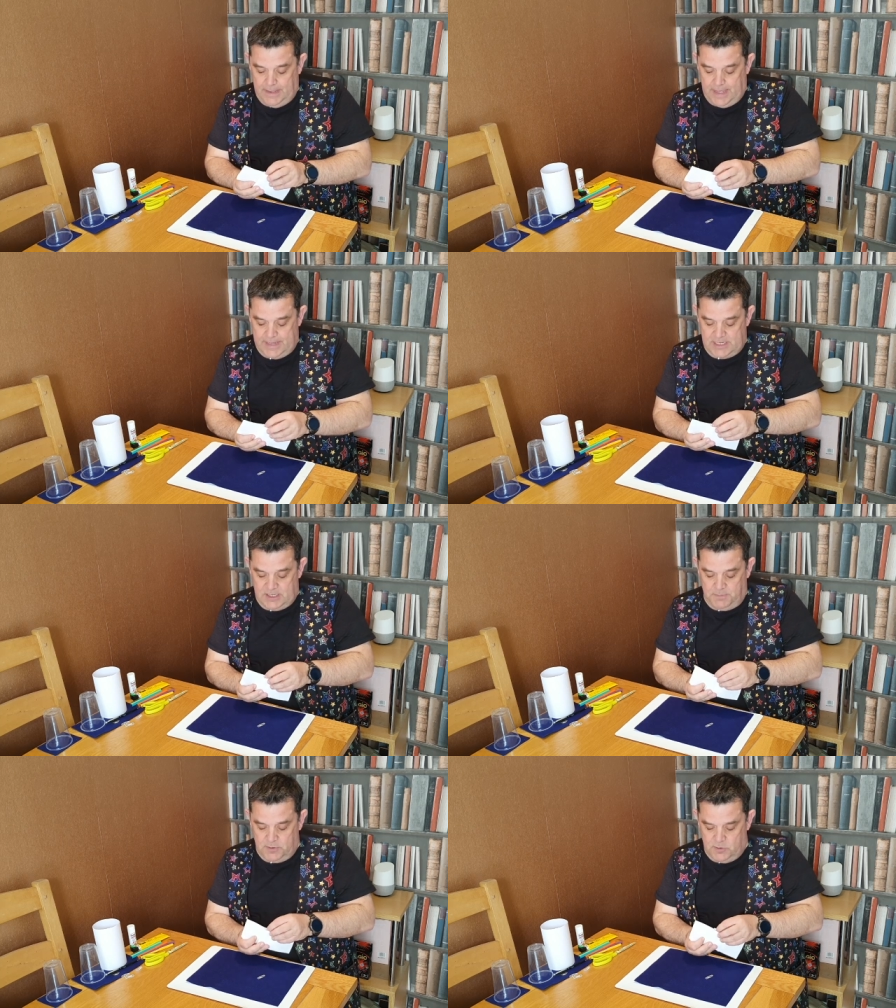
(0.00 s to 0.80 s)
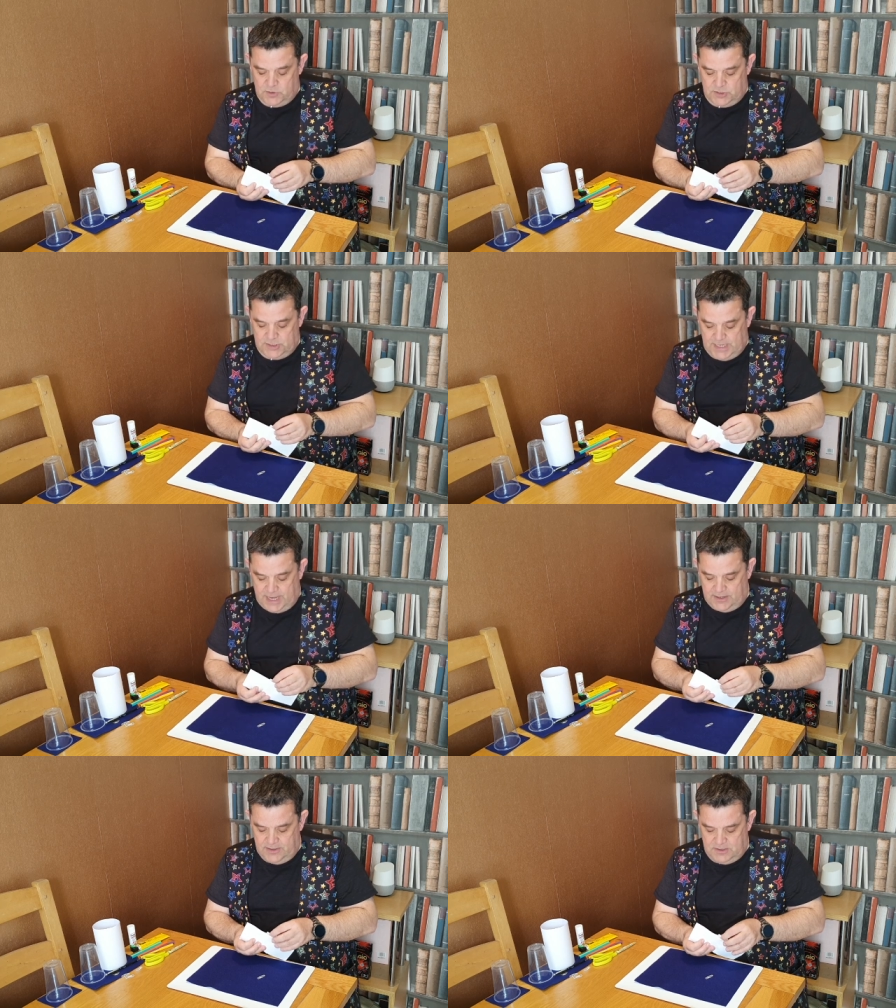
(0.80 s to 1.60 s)
And then you put your
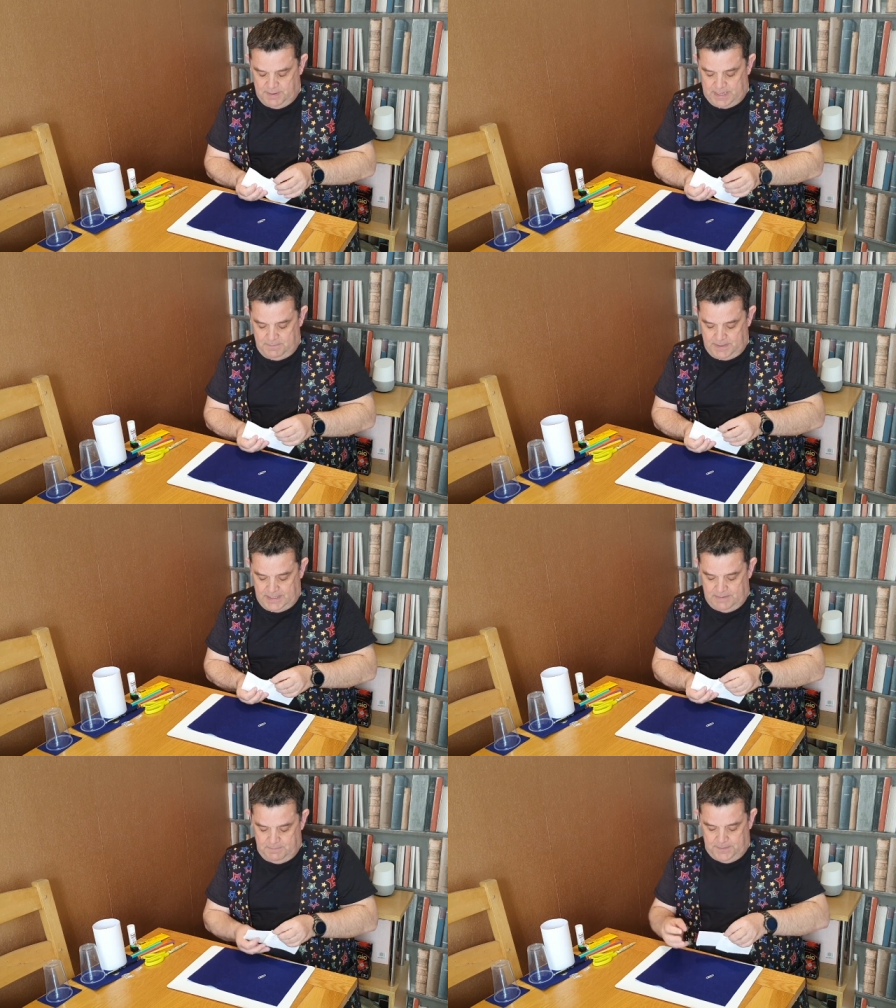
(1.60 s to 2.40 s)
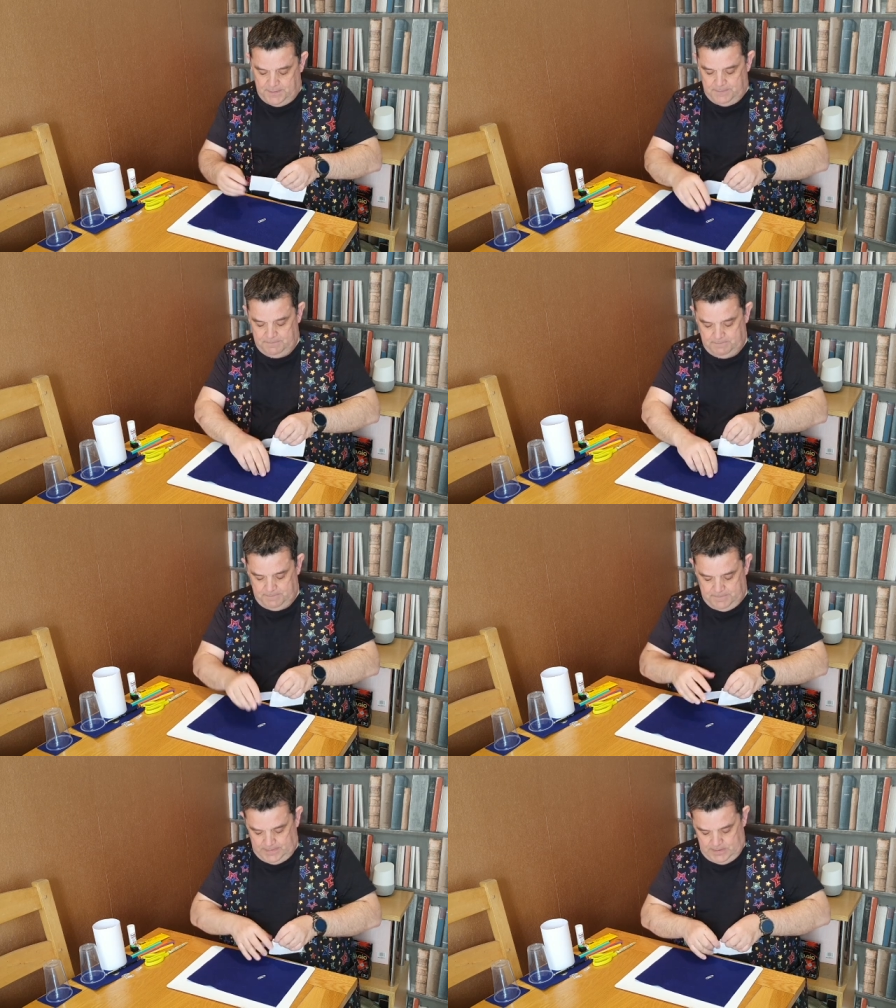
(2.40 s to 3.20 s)
second paper clip,
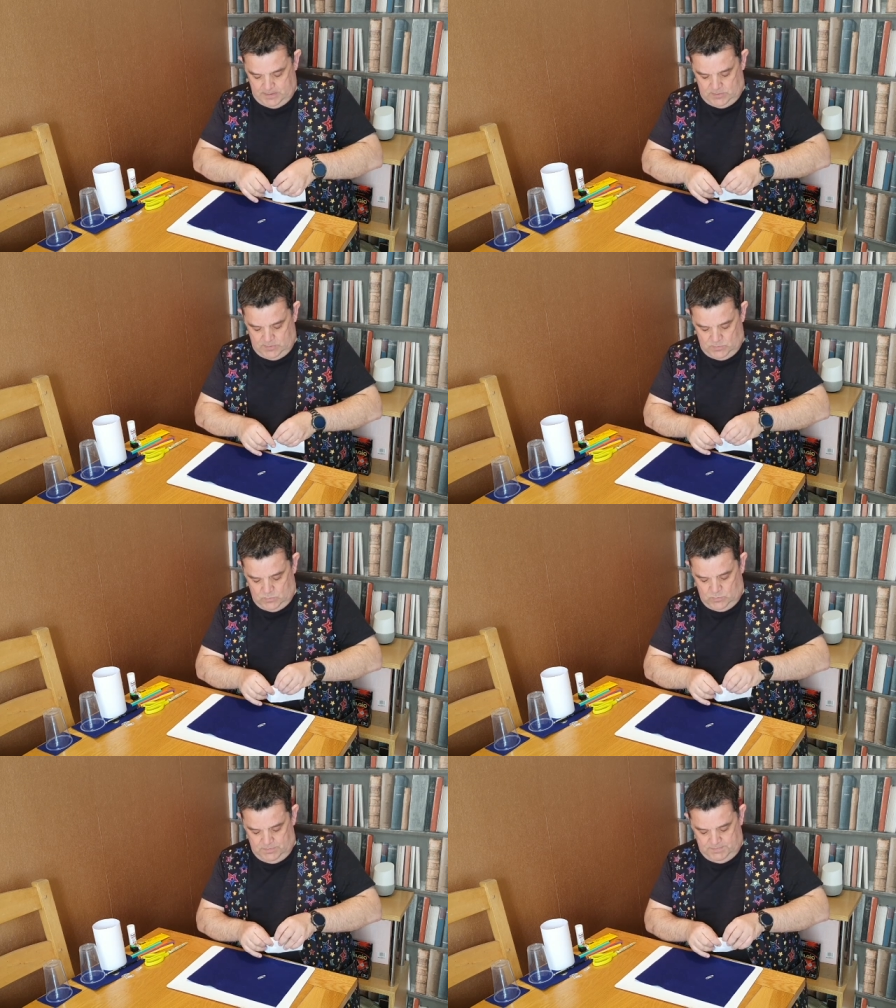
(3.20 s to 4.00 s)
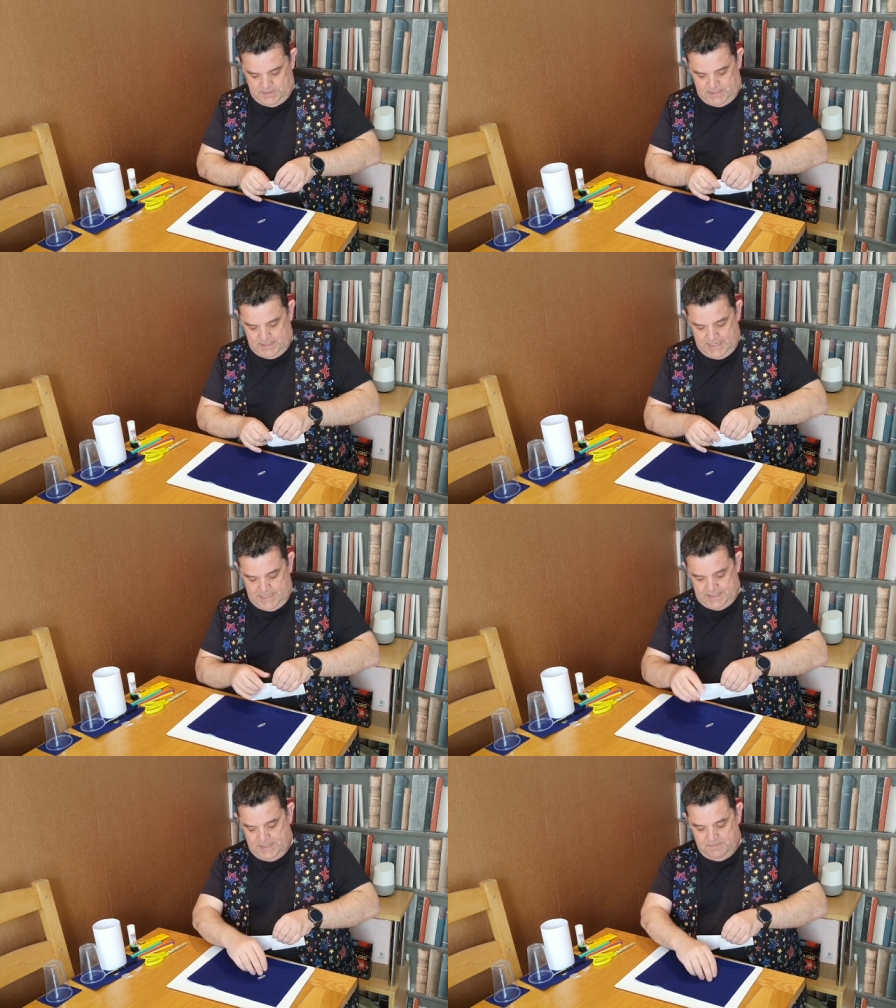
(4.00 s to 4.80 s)
whoops a
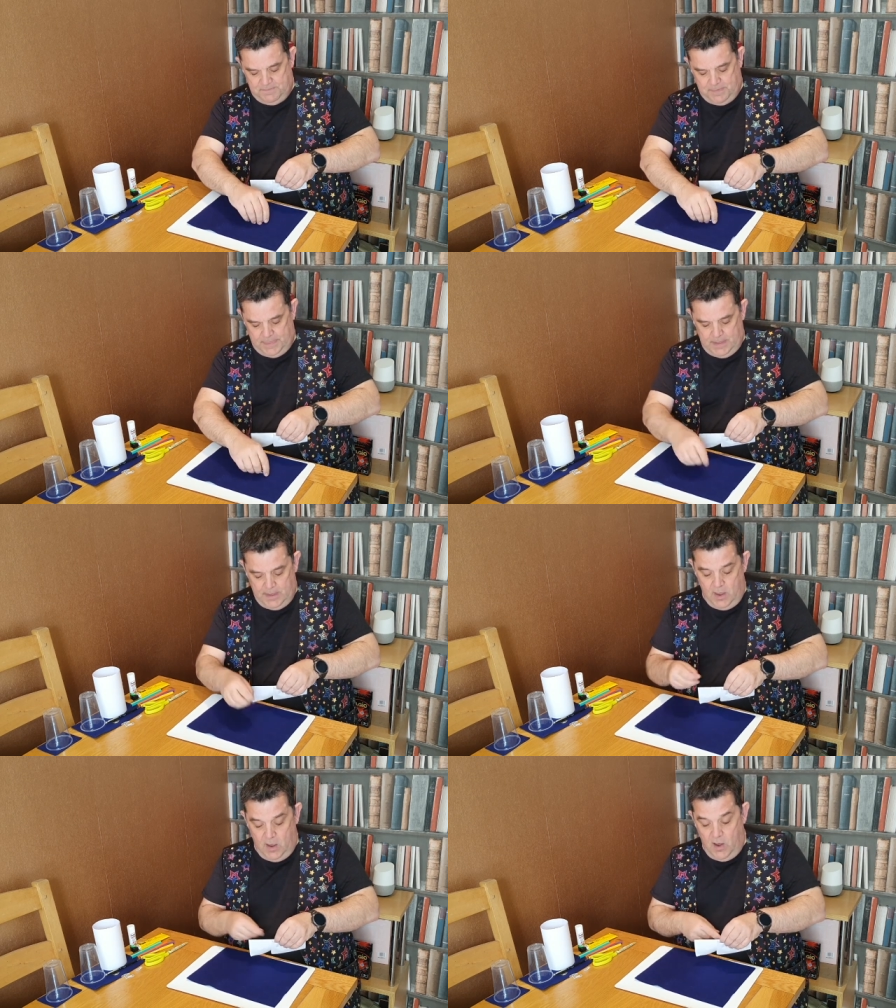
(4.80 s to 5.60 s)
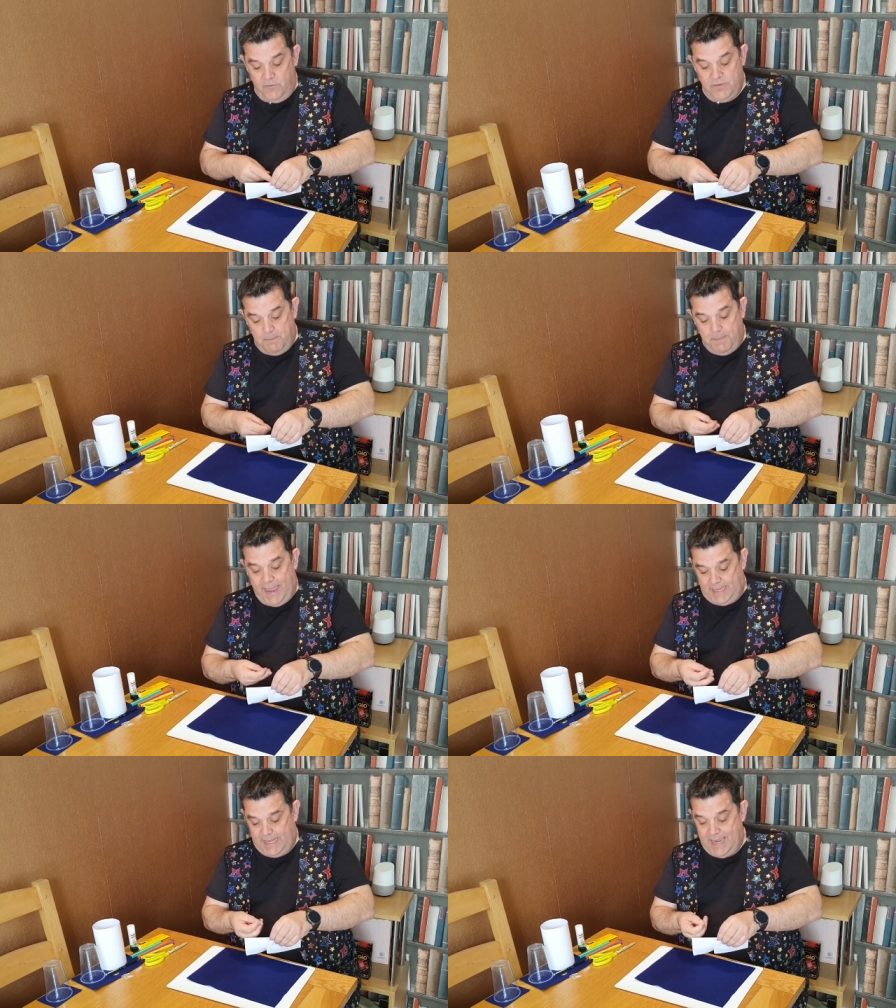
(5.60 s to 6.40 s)
daisy, over the
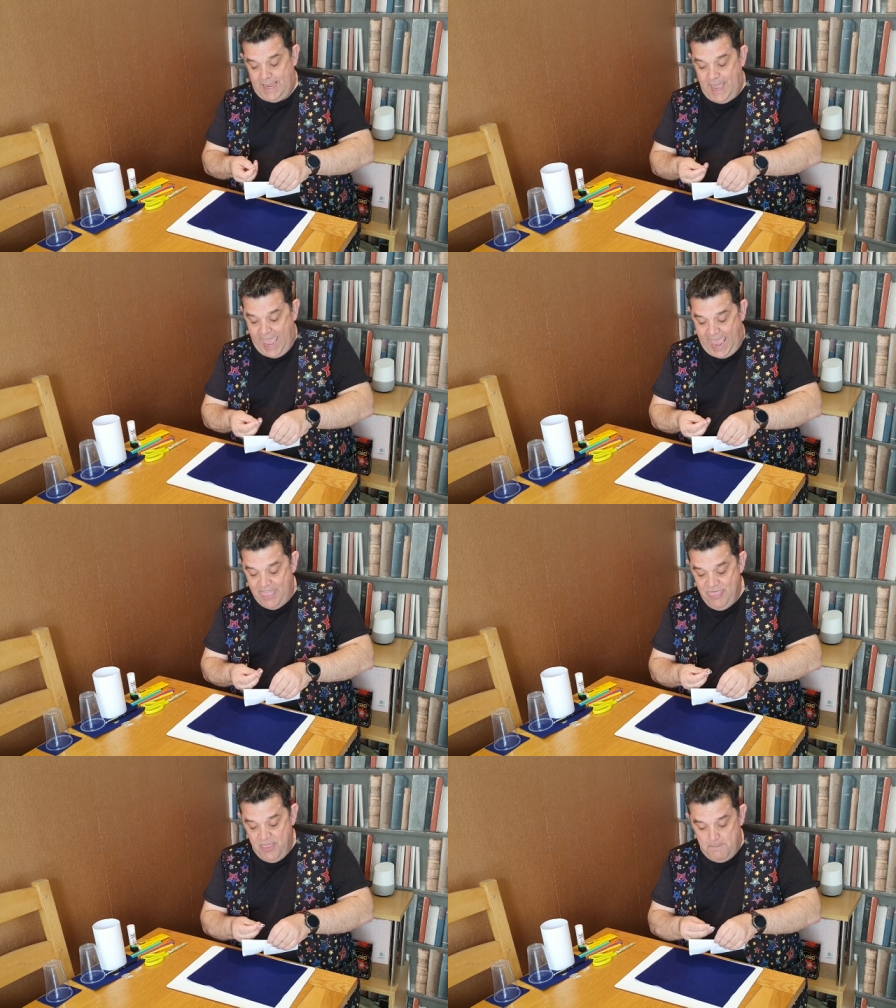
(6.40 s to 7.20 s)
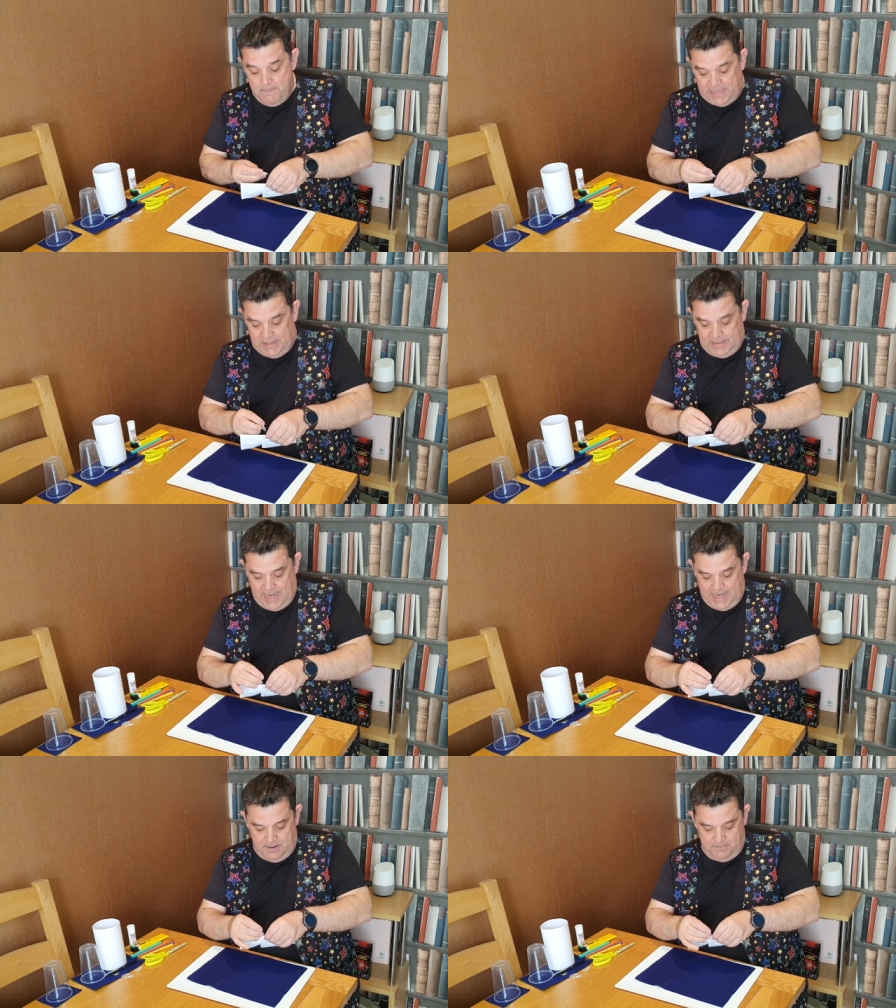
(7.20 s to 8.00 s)
back layer and the middle
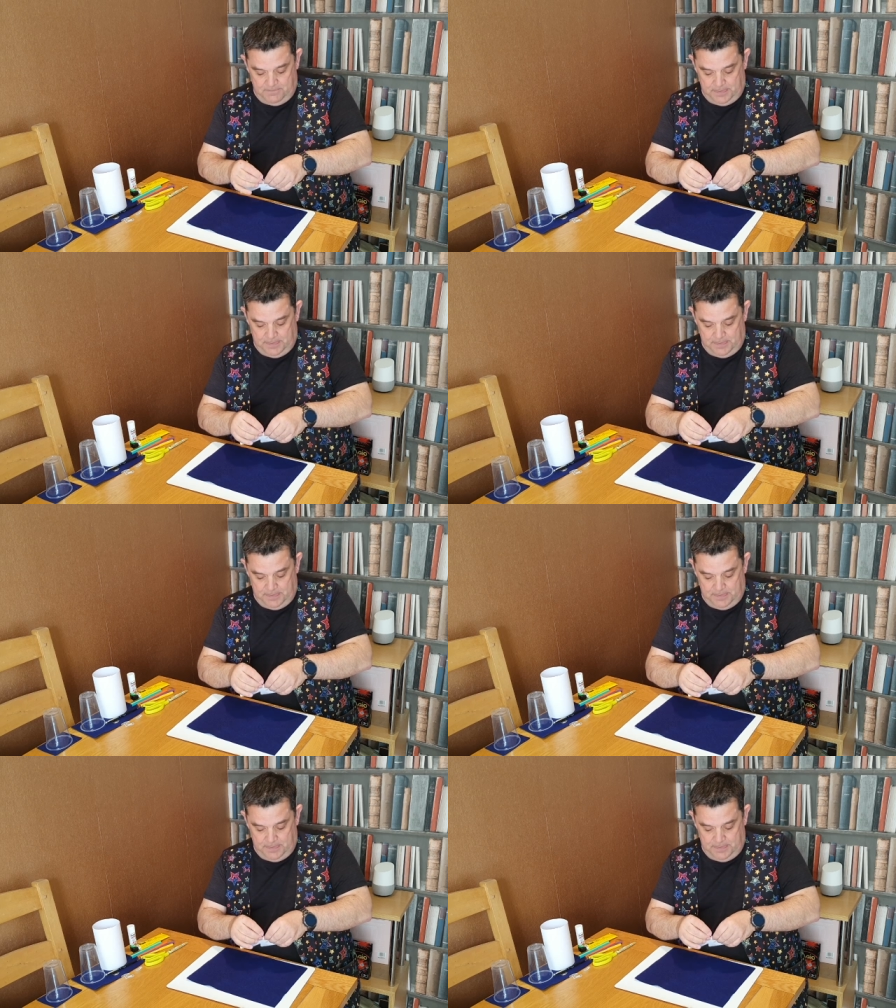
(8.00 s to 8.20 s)
layer.